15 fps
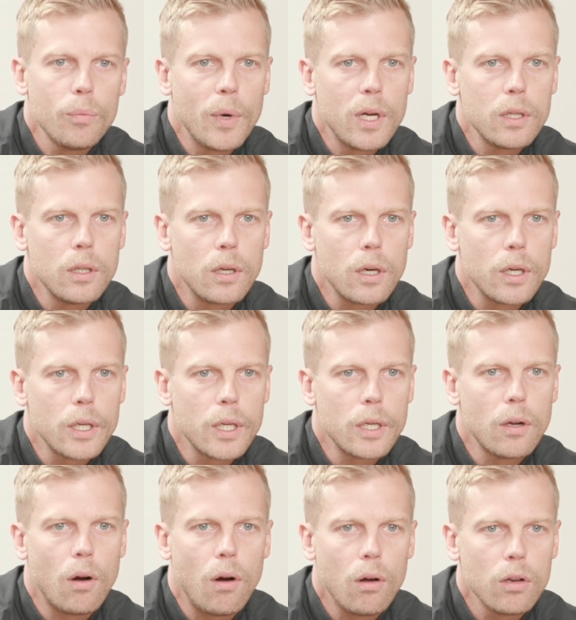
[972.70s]
learning,
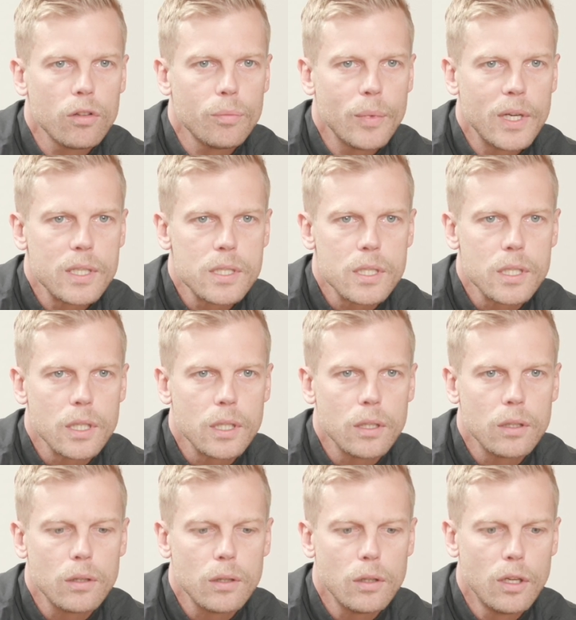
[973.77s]
all of my
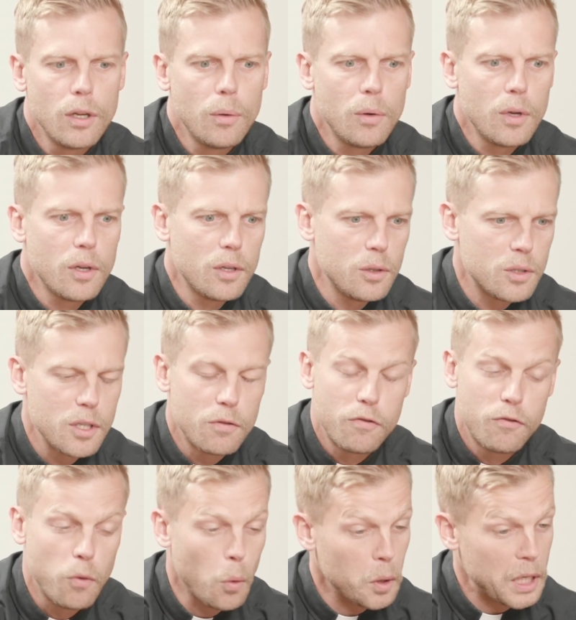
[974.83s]
zeal, you said
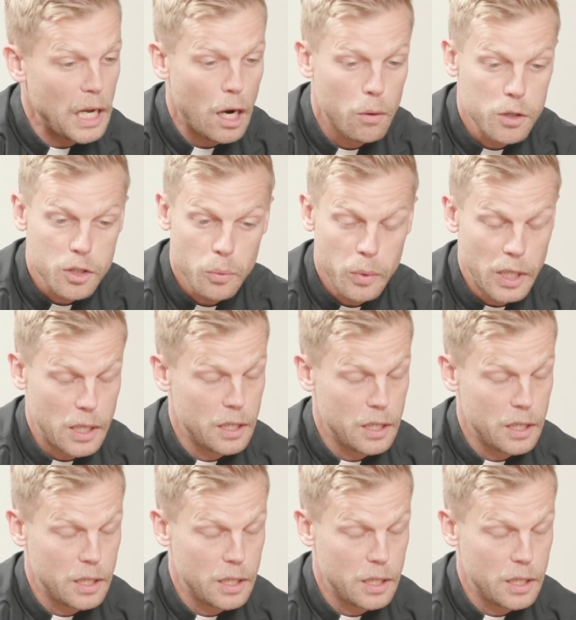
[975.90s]
40 hours a week.